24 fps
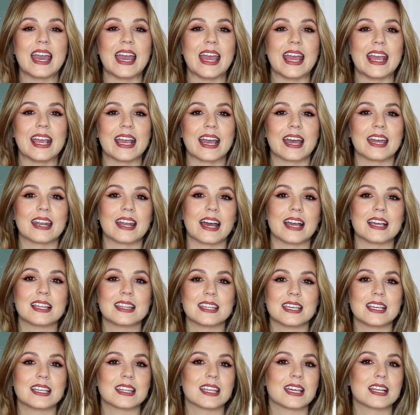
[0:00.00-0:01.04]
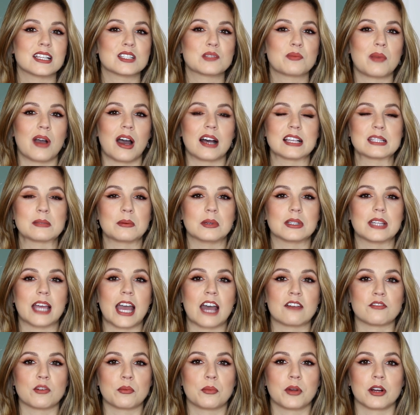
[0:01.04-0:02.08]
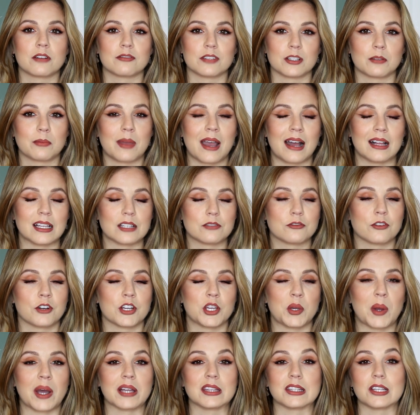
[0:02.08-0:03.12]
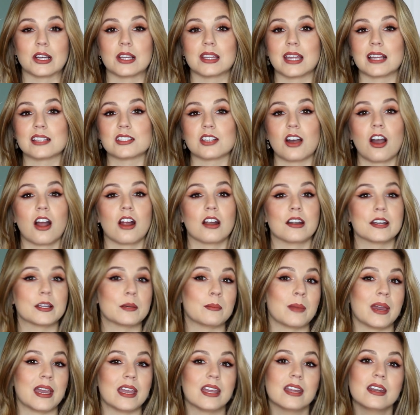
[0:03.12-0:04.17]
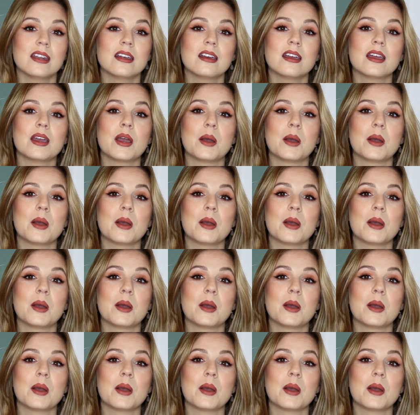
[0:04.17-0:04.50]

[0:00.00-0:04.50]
And I think that it's possible to have a perfect palette for you out there that's already made,